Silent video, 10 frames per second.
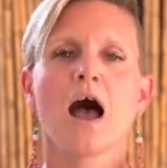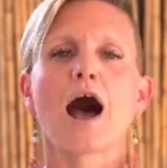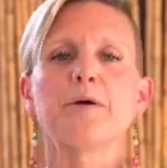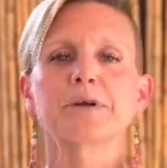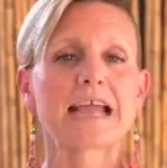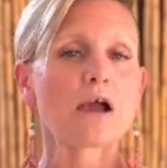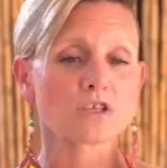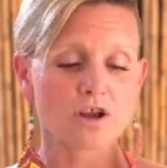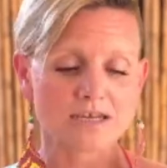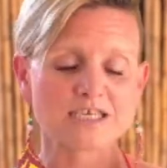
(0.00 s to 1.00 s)
Cacao
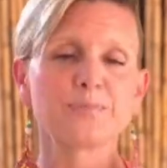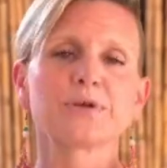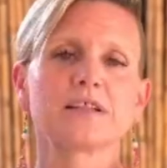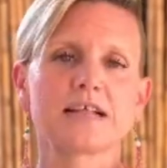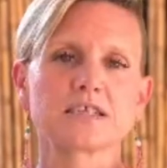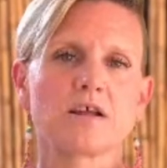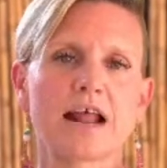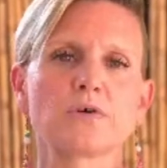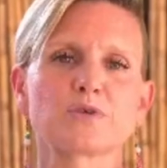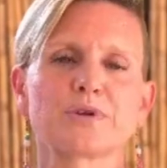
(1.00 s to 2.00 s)
is not typically, that's not
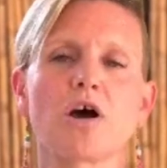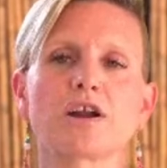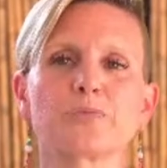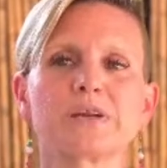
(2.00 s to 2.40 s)
how it's been honored,